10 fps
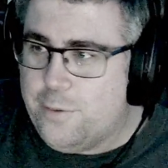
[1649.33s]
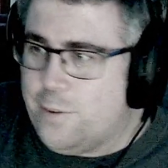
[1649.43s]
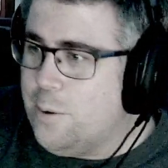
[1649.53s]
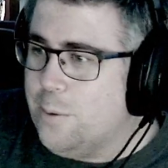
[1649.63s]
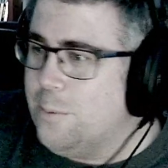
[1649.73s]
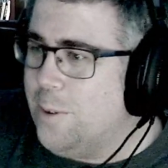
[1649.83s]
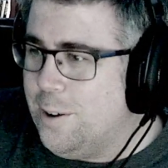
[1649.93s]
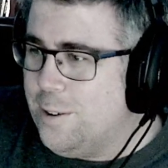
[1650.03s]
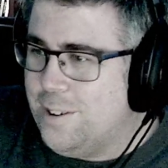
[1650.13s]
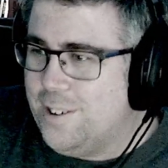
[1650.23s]
phone when
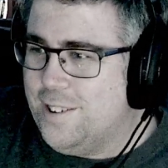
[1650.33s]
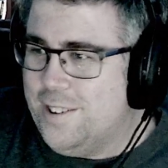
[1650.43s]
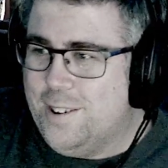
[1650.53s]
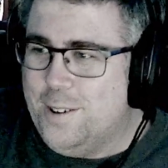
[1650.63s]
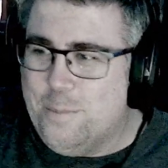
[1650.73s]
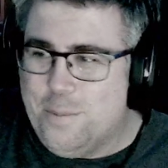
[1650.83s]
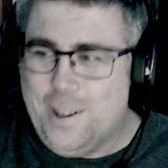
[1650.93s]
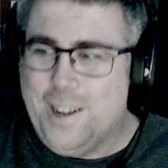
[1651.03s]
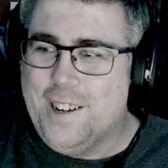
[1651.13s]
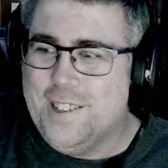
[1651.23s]
you're
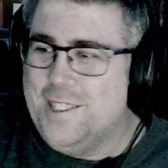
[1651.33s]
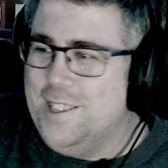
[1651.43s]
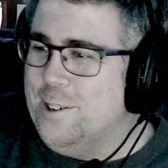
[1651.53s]
playing casino